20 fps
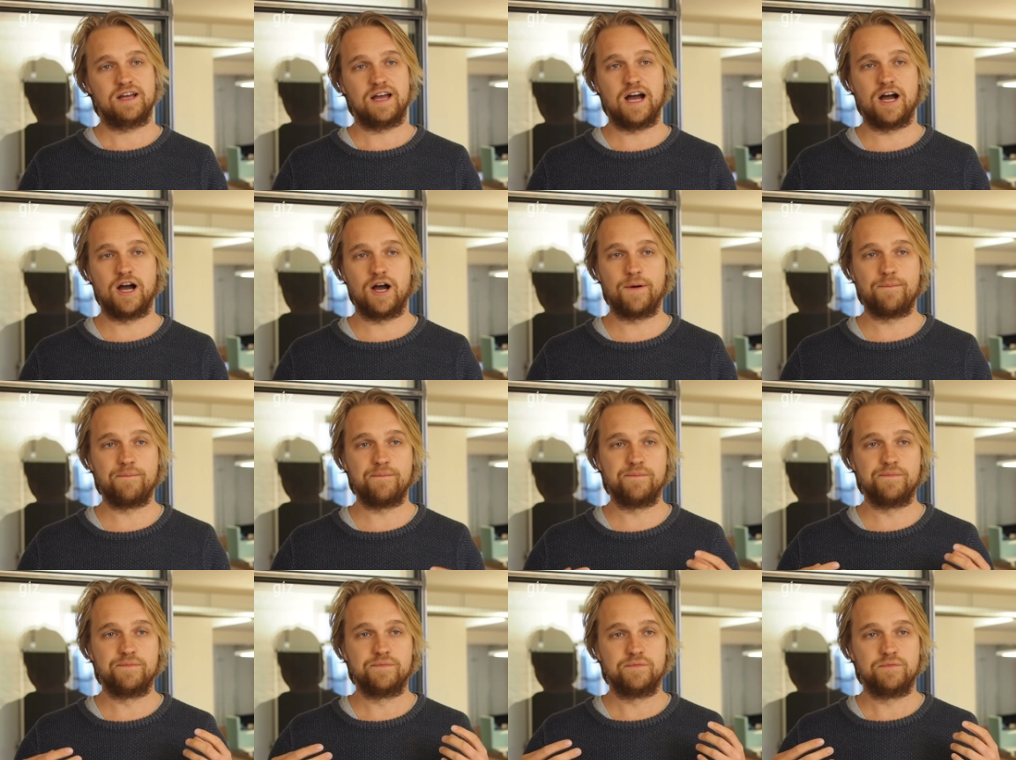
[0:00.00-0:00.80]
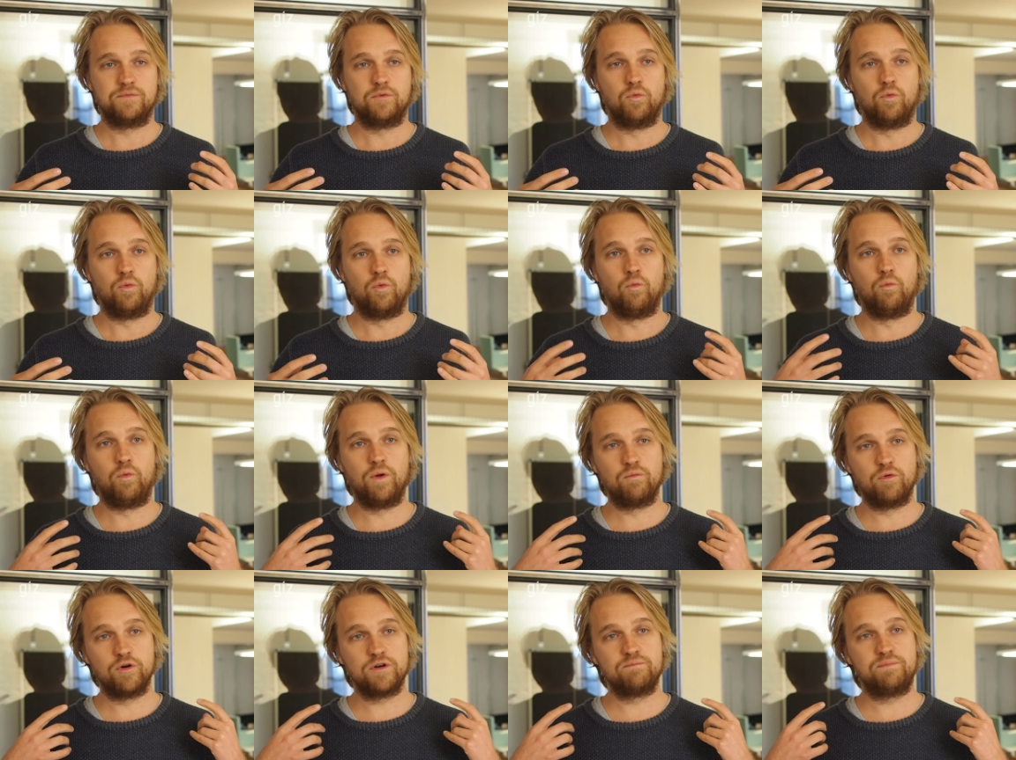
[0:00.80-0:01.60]
um, we
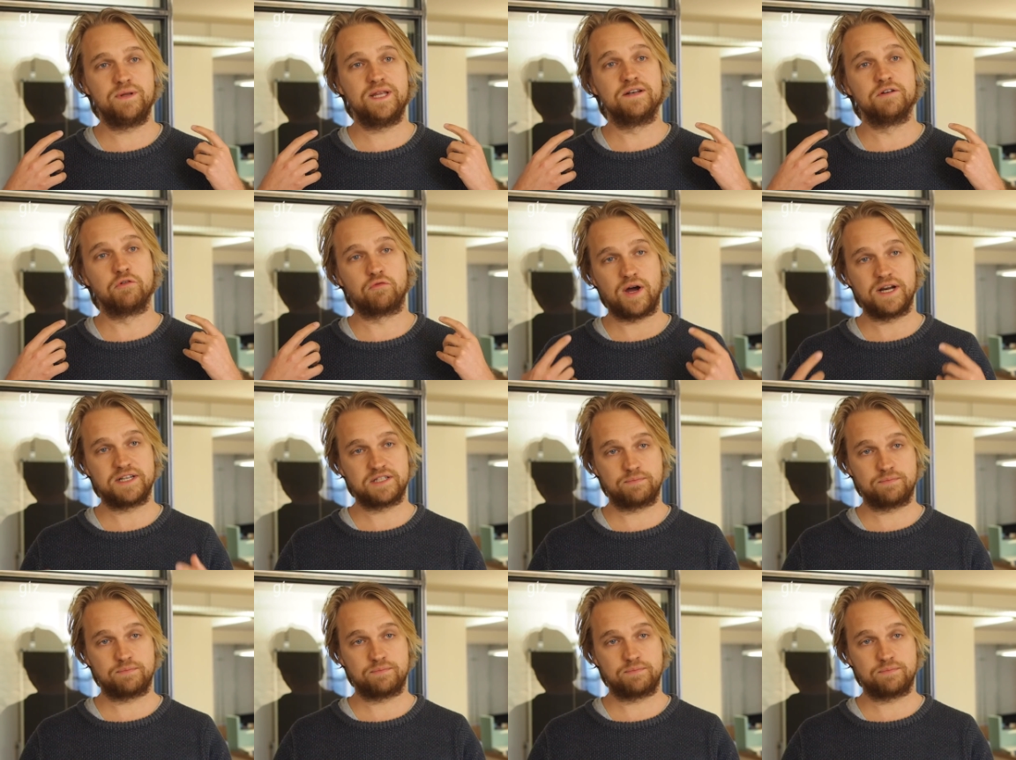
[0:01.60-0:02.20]
wouldn't be in the right